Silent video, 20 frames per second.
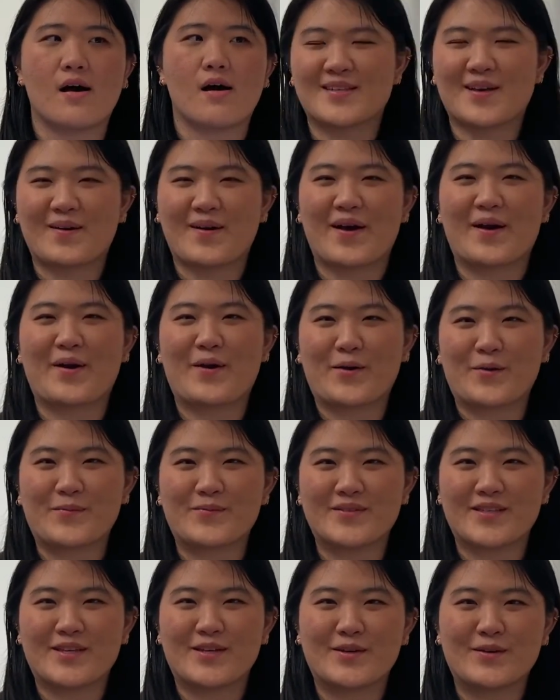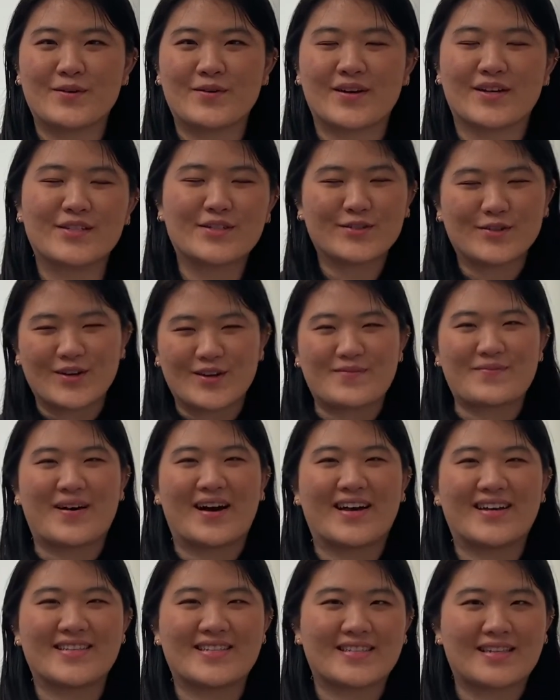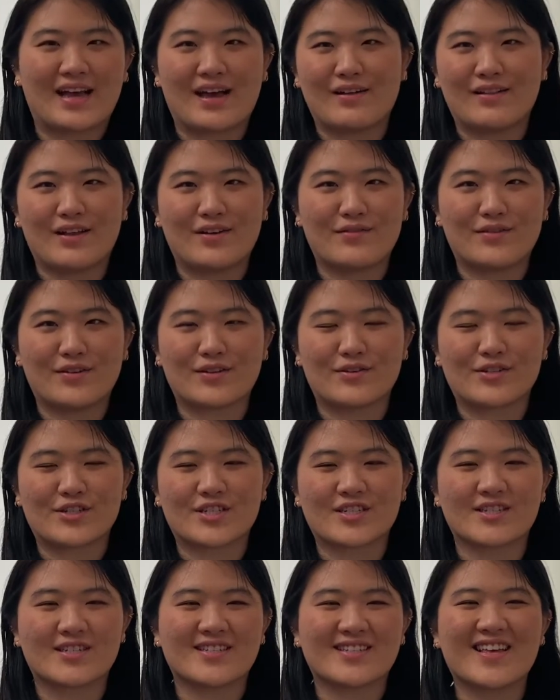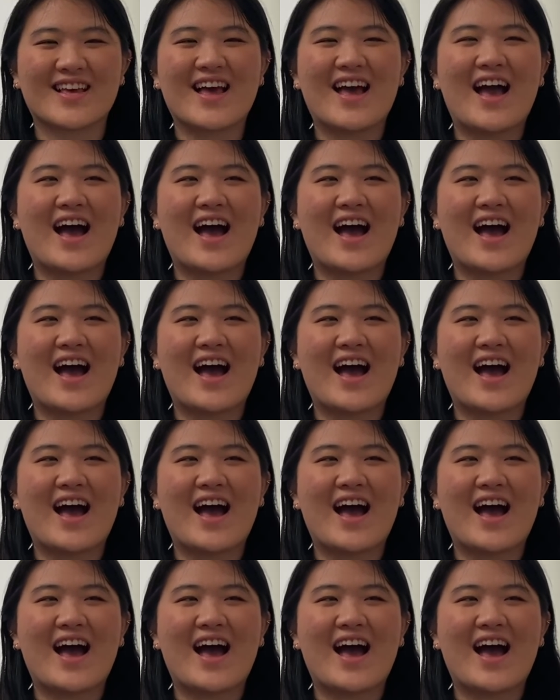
So I hope you enjoyed my style evolution.